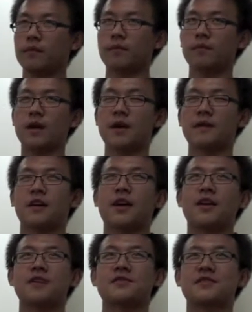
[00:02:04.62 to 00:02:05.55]
I forgot
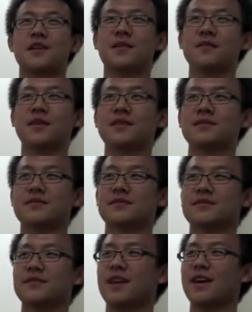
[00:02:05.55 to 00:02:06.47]
his name.
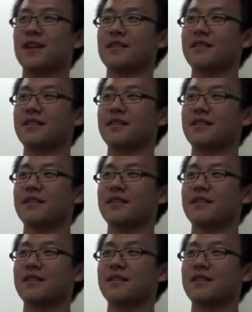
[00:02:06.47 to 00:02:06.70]
It's like